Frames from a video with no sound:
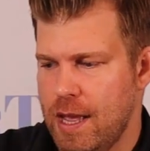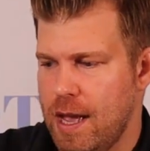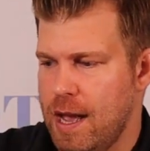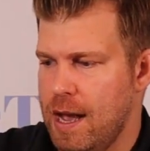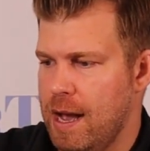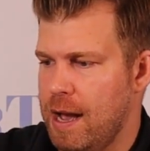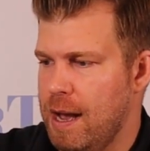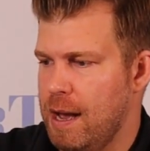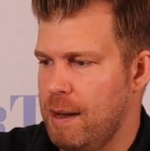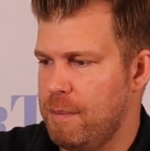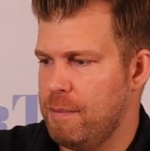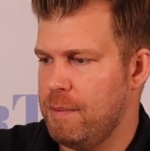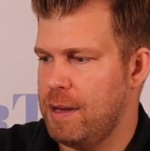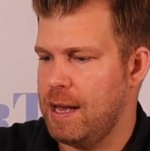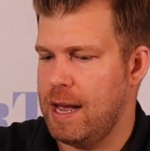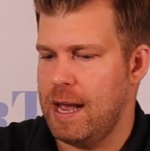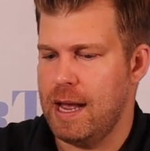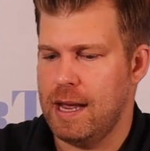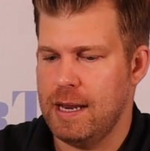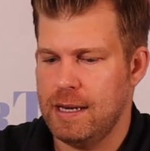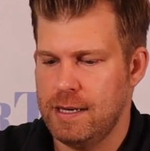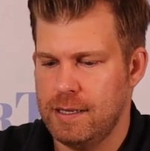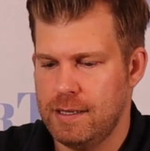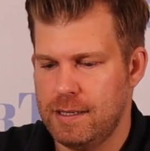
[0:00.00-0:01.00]

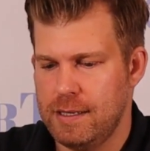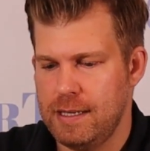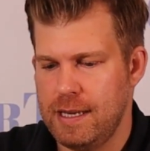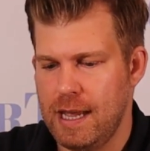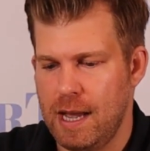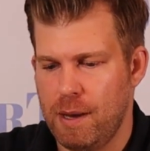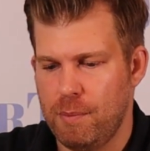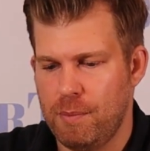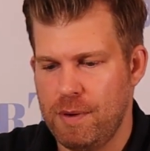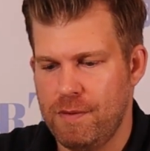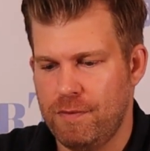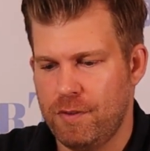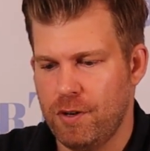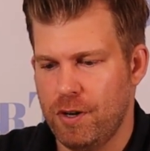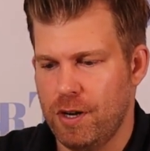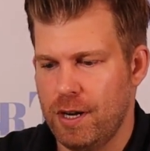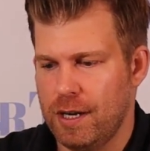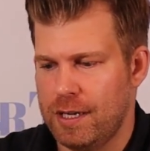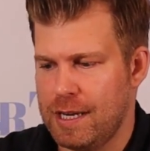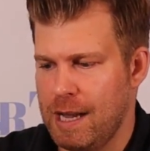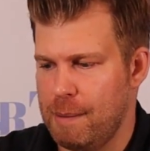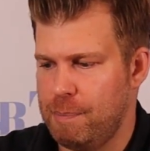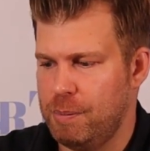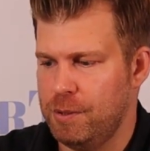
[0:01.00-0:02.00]
And yeah, we've got
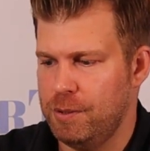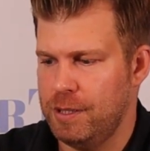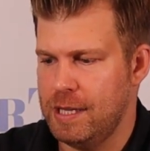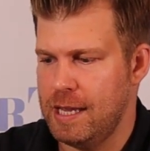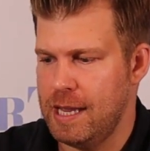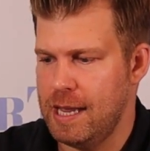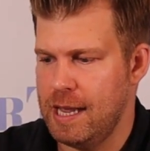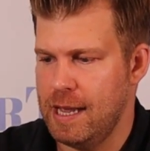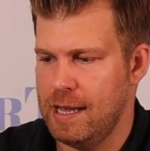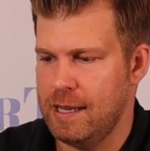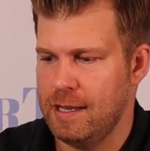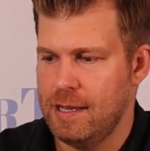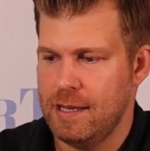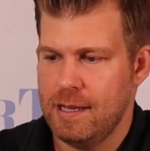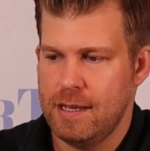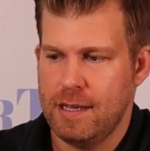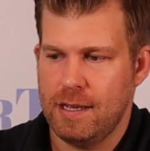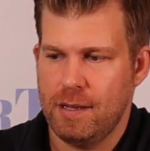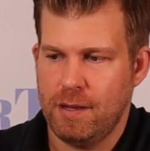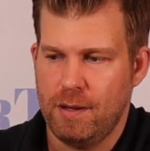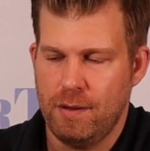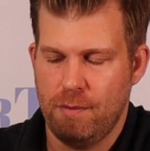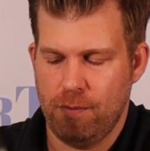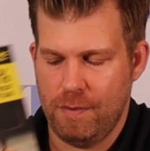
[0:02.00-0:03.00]
a couple here.
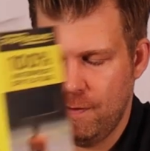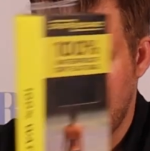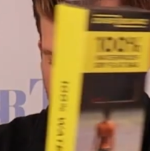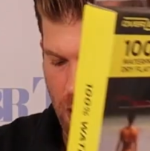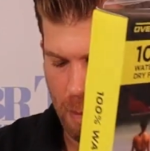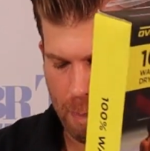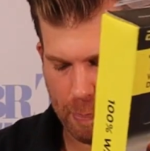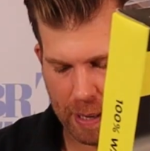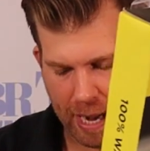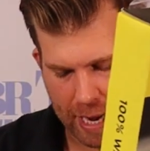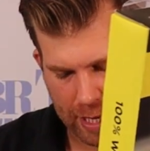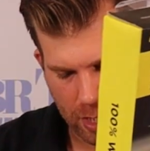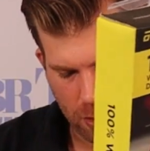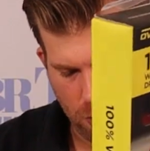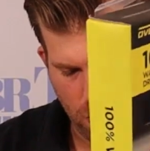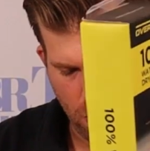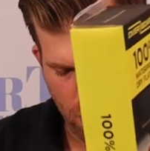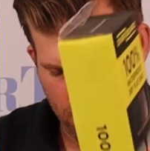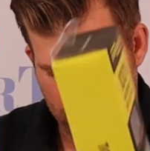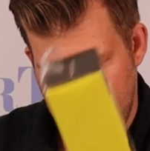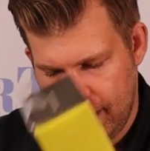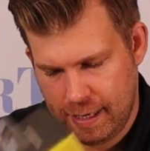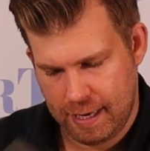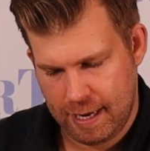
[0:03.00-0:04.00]
We've got a black
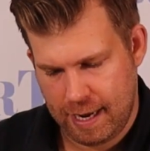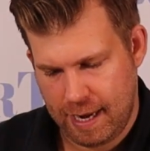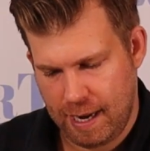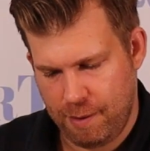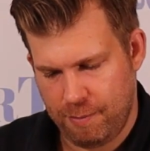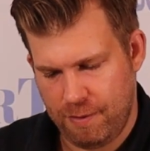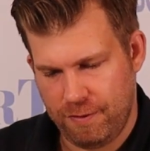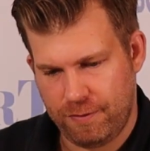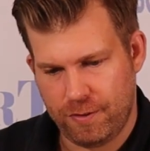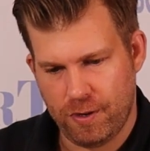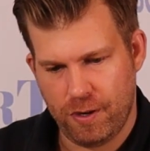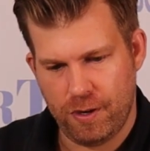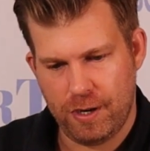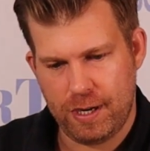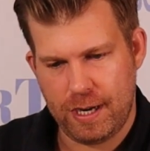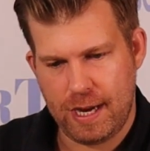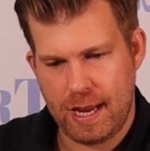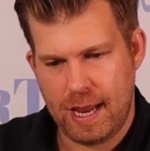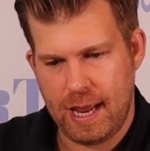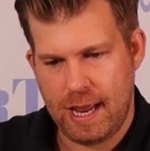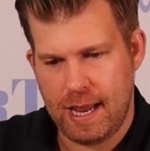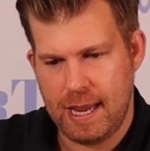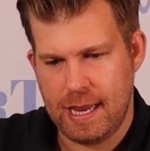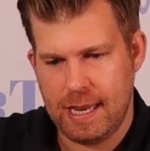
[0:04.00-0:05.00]
one and we've got
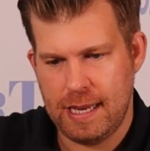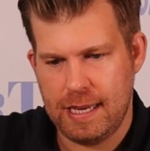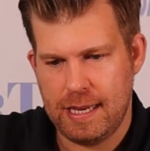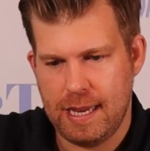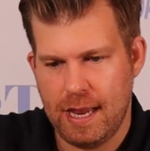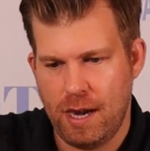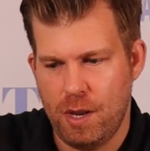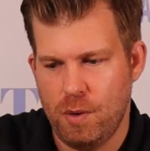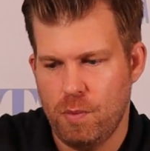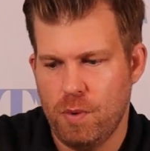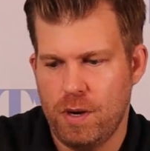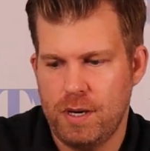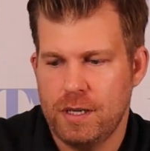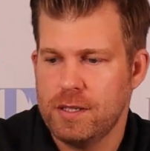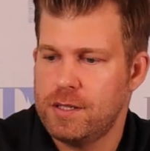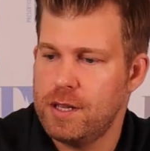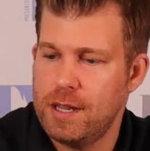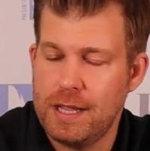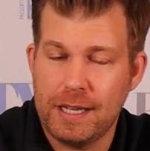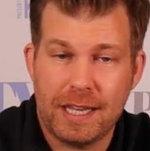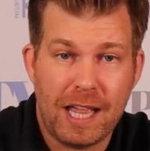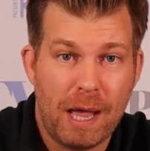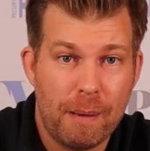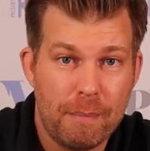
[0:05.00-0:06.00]
a yellow one.
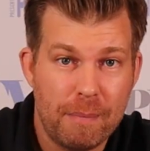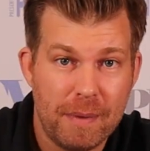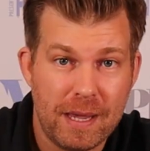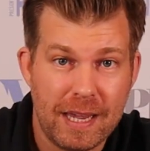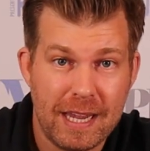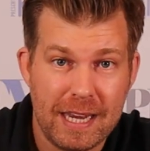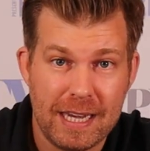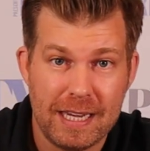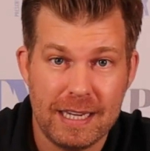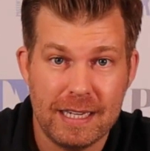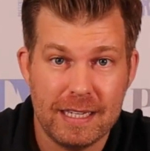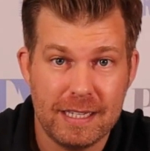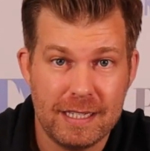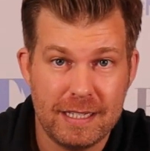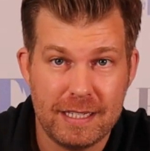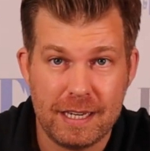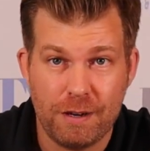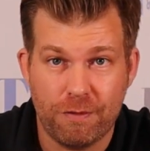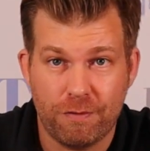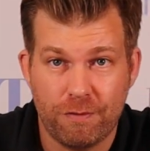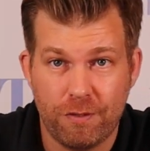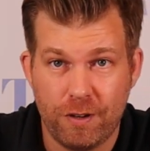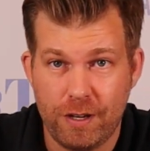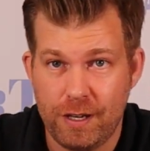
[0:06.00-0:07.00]
So they come in
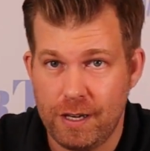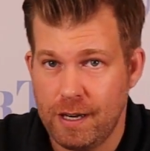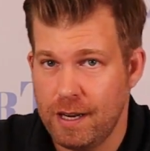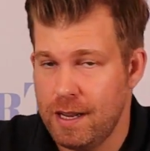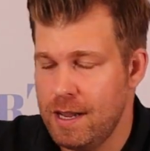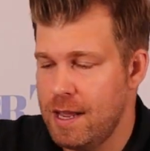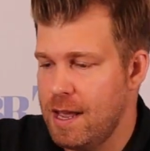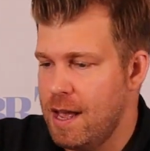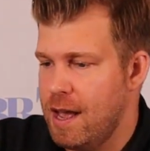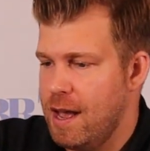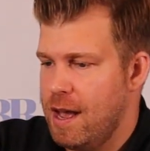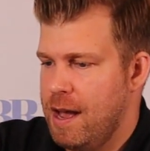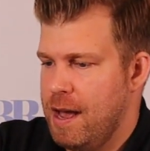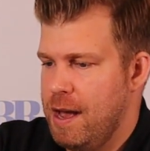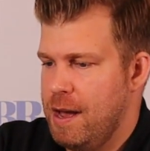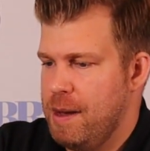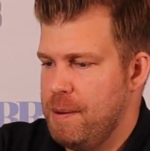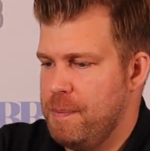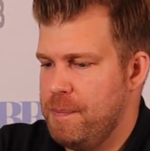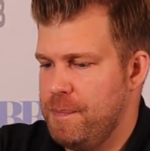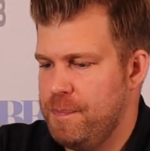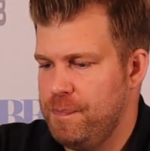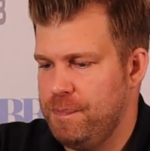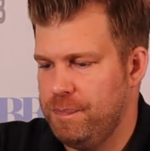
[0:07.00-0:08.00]
different,
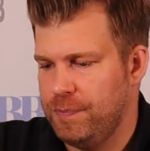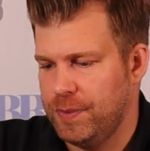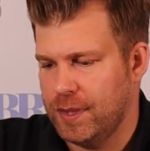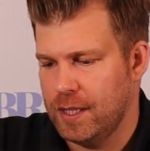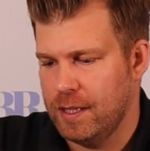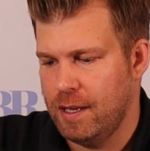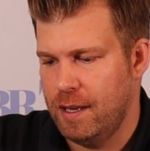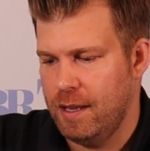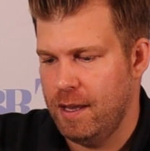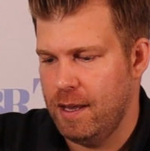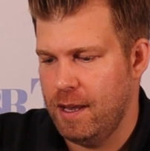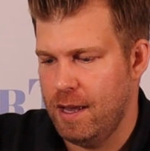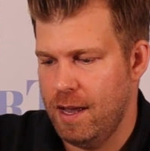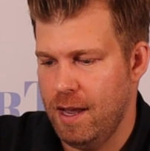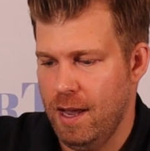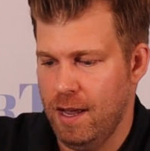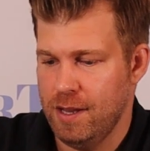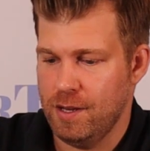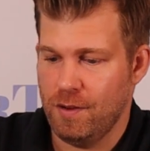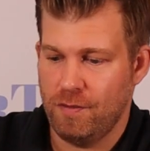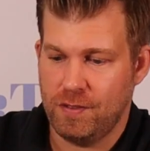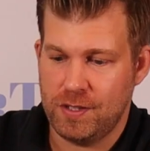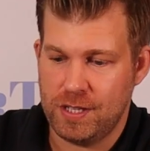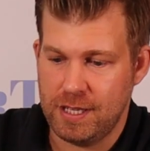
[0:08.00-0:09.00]

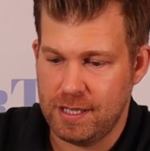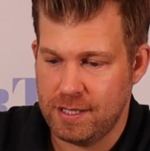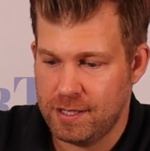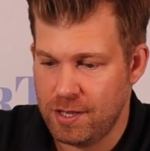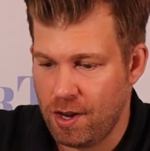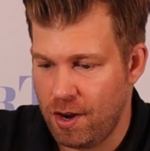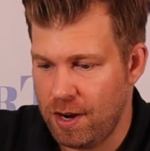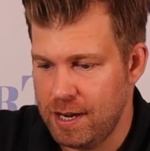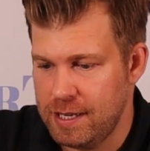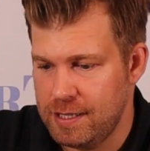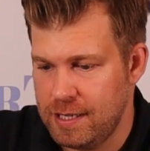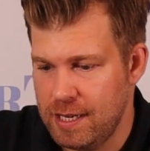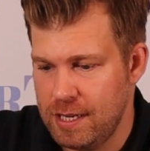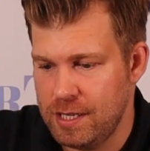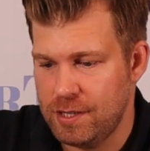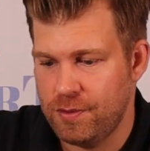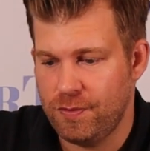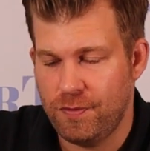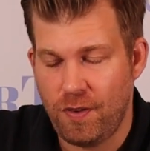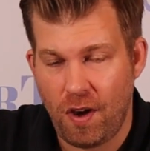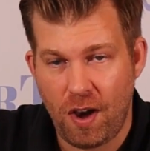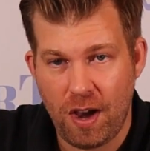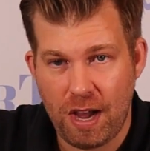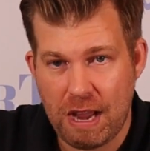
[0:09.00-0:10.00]
obviously
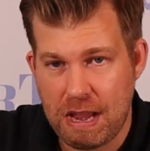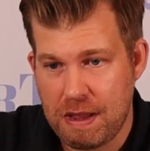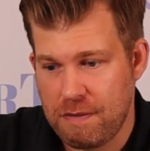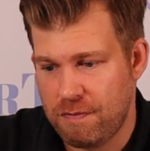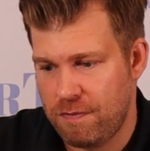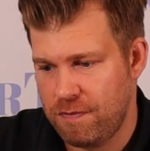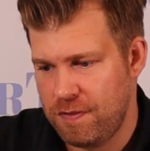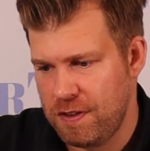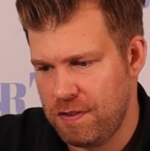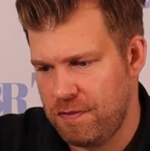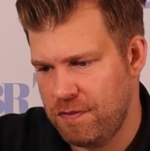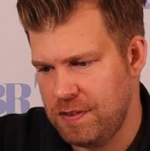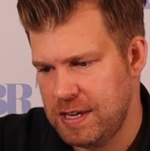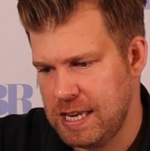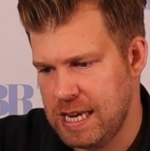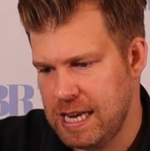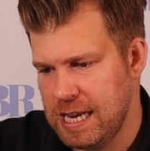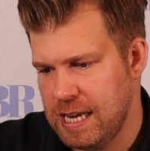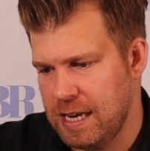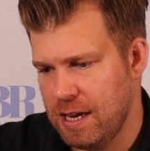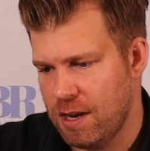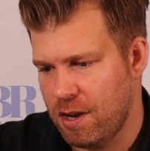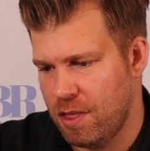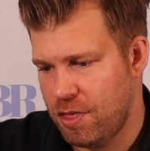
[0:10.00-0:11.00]
sizes, 5,
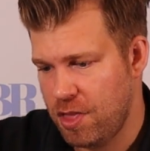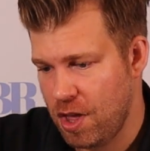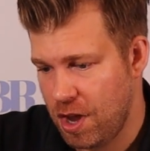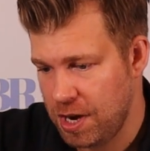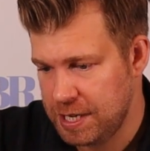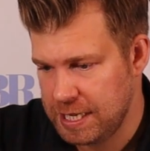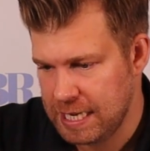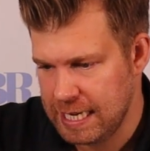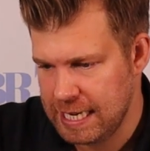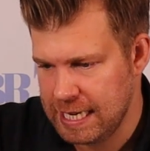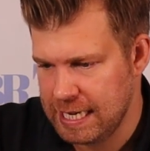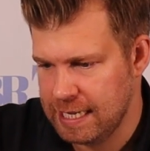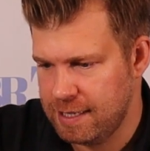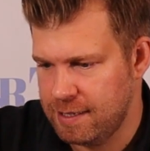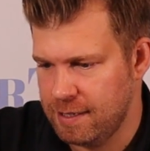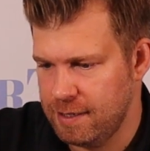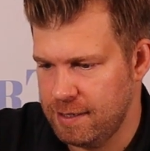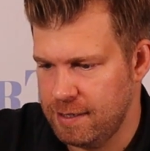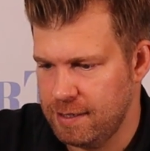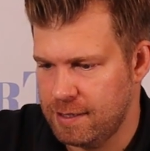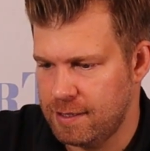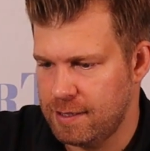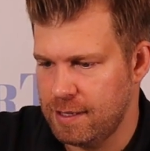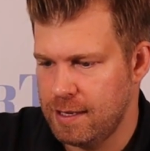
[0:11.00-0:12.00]
15, 30
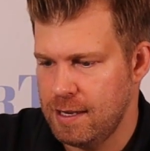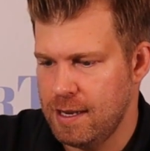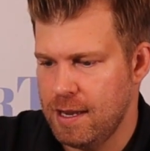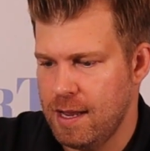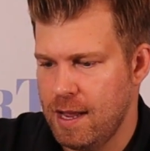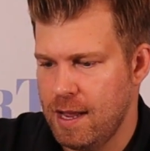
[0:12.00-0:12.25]
litres.